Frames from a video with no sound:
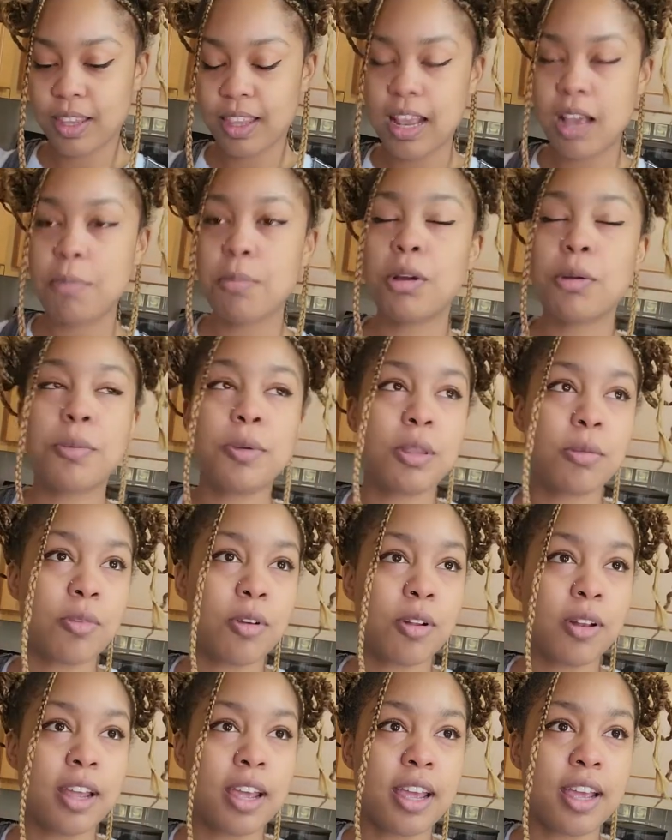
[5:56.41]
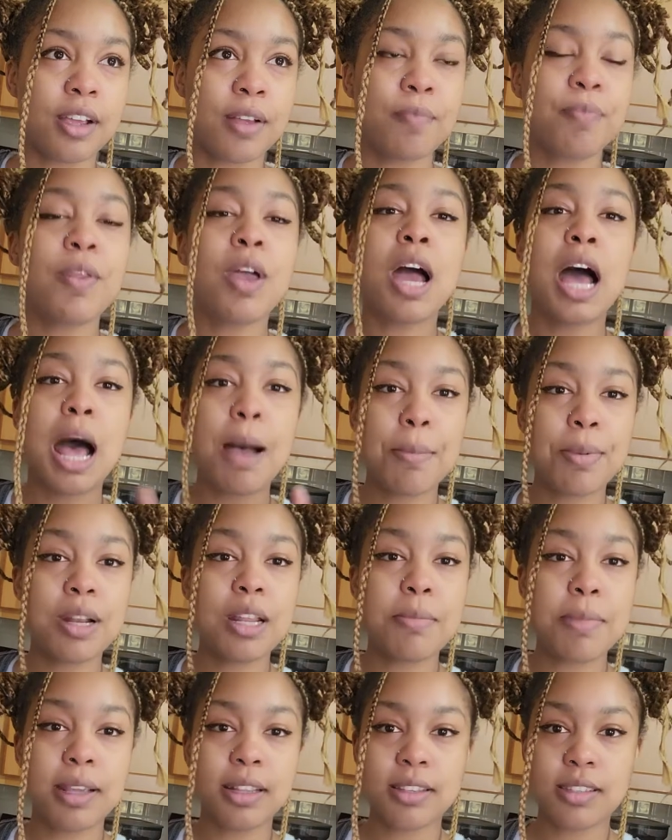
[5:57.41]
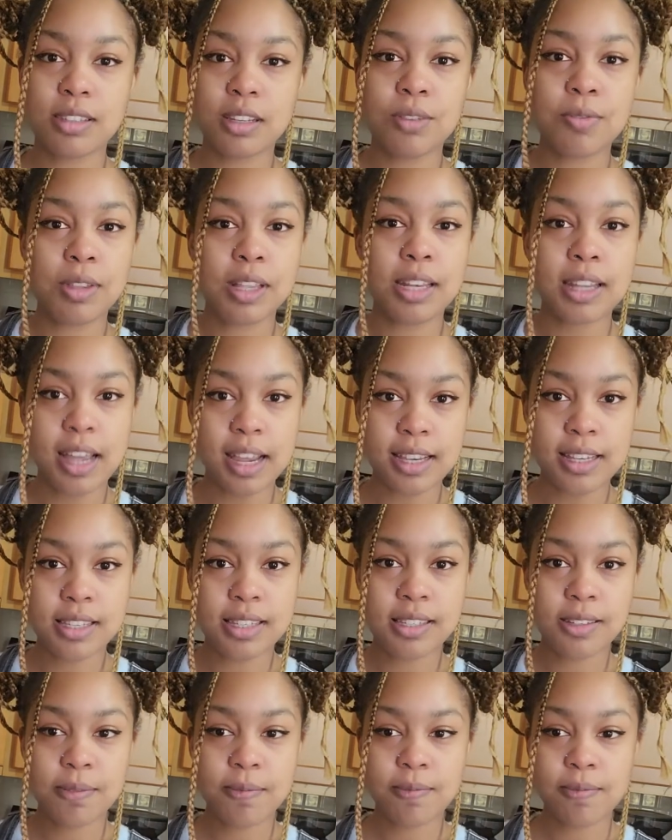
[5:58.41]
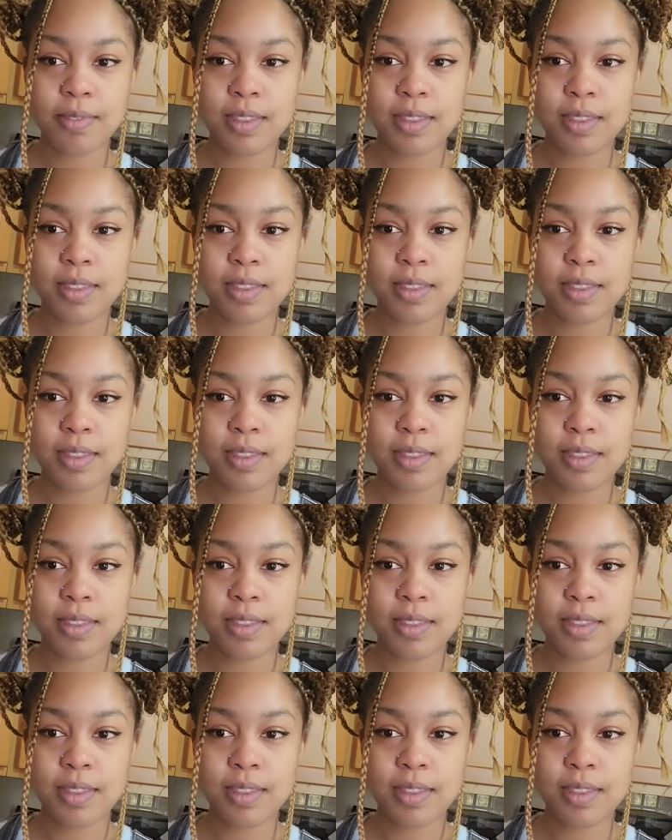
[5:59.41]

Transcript: I'm gonna put the boiled egg. I'm gonna make this look really nice.